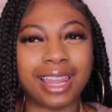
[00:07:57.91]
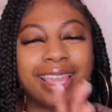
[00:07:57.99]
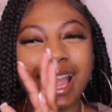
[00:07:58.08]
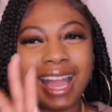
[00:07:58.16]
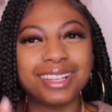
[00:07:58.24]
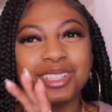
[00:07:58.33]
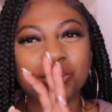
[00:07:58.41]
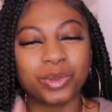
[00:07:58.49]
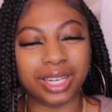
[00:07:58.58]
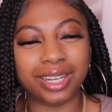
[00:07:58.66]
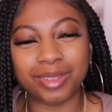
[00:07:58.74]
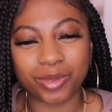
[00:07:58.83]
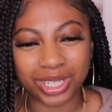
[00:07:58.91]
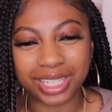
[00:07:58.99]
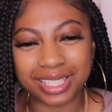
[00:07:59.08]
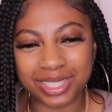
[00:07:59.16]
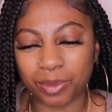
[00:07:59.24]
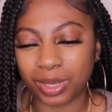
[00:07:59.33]
Like, I just really wanted
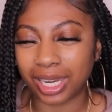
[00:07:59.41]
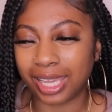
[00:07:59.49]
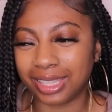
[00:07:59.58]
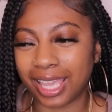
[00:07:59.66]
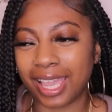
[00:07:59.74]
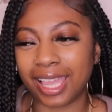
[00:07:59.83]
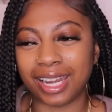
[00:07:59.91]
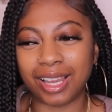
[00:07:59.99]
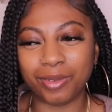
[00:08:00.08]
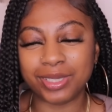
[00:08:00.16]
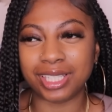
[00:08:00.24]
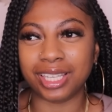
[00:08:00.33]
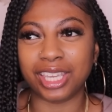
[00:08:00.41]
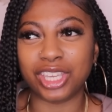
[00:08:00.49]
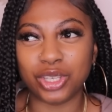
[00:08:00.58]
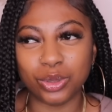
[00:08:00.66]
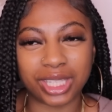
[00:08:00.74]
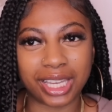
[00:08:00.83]
it to be like that. And I was looking
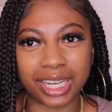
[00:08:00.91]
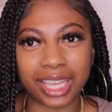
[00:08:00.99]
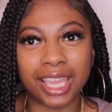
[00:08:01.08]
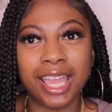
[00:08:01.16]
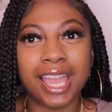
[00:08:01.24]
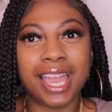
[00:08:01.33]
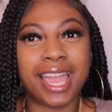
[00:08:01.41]
cute that day.